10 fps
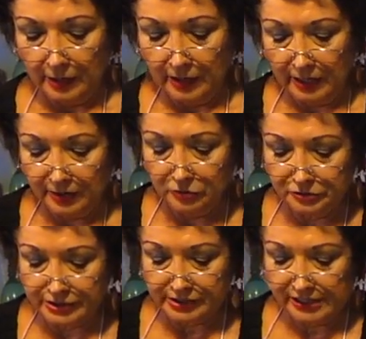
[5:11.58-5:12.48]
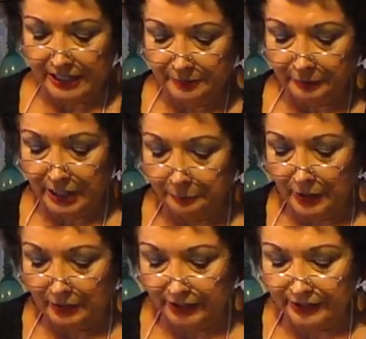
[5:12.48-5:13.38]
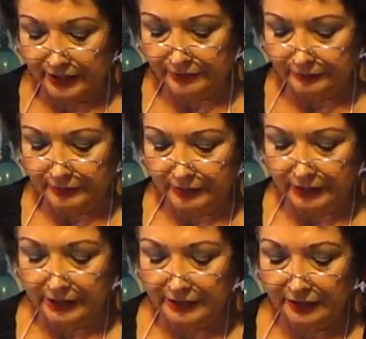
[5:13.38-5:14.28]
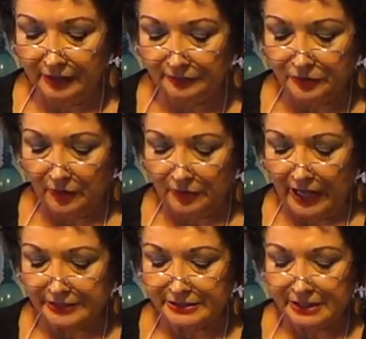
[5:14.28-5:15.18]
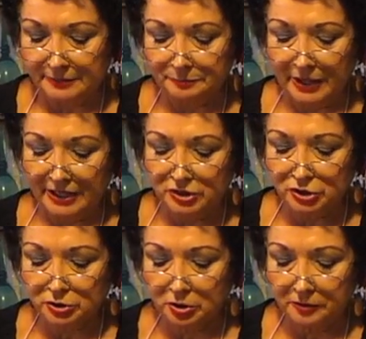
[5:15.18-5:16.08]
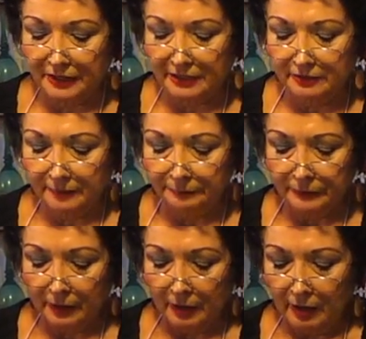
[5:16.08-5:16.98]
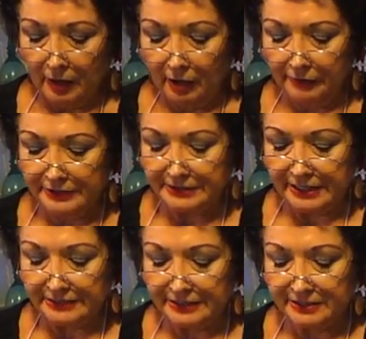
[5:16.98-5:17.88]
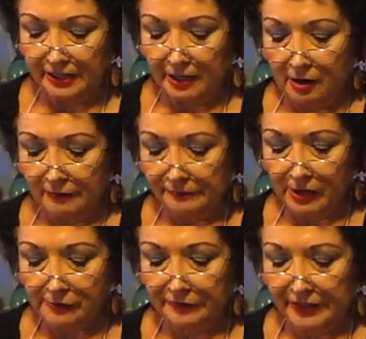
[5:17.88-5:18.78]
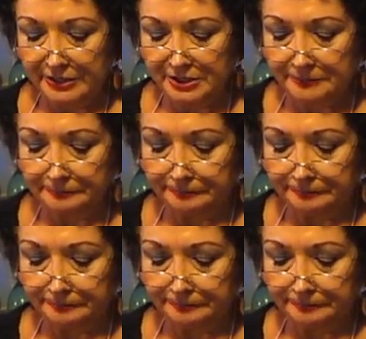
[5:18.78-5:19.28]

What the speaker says: and you just keep on cleaning. cleaning making sure that all the seeds are finished.